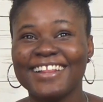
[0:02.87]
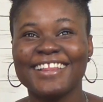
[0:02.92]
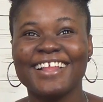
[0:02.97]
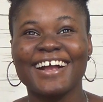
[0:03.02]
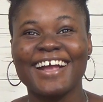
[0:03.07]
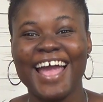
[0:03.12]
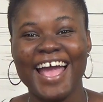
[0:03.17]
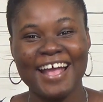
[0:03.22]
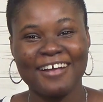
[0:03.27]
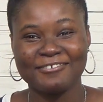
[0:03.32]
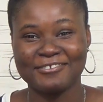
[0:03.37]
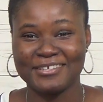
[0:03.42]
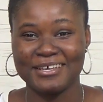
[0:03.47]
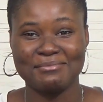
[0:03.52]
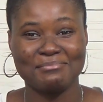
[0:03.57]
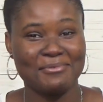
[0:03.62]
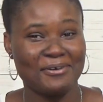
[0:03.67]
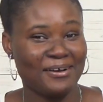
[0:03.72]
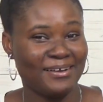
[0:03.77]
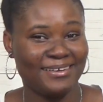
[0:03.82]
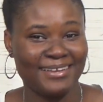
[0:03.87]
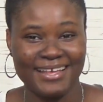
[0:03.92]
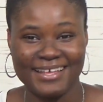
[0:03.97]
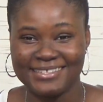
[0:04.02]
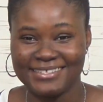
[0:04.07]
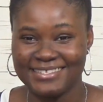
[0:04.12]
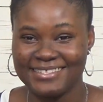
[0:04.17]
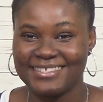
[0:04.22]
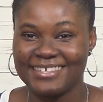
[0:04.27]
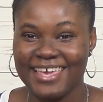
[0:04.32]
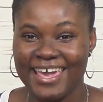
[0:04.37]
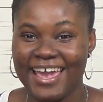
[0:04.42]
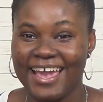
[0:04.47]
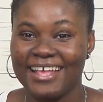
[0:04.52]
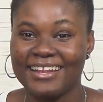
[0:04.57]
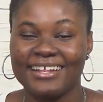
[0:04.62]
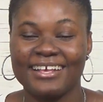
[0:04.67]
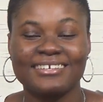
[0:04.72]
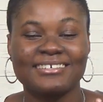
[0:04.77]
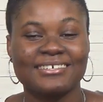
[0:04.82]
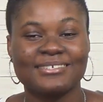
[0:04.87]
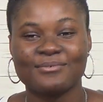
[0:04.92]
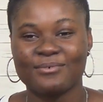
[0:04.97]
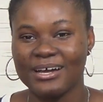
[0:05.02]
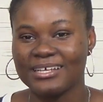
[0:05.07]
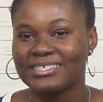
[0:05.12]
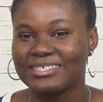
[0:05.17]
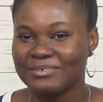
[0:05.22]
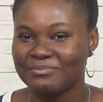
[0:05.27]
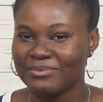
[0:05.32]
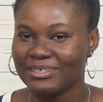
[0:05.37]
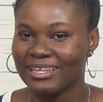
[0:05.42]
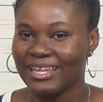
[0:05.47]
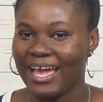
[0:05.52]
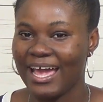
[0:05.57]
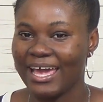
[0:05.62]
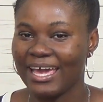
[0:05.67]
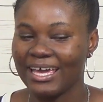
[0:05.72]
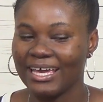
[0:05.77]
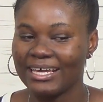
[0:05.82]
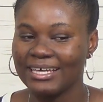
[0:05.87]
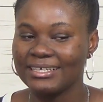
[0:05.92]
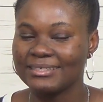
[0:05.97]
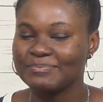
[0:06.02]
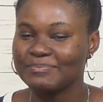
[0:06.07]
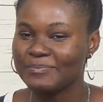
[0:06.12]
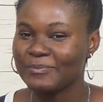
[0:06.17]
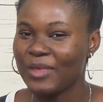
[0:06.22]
Look, I have some audience here and they're just watching me like,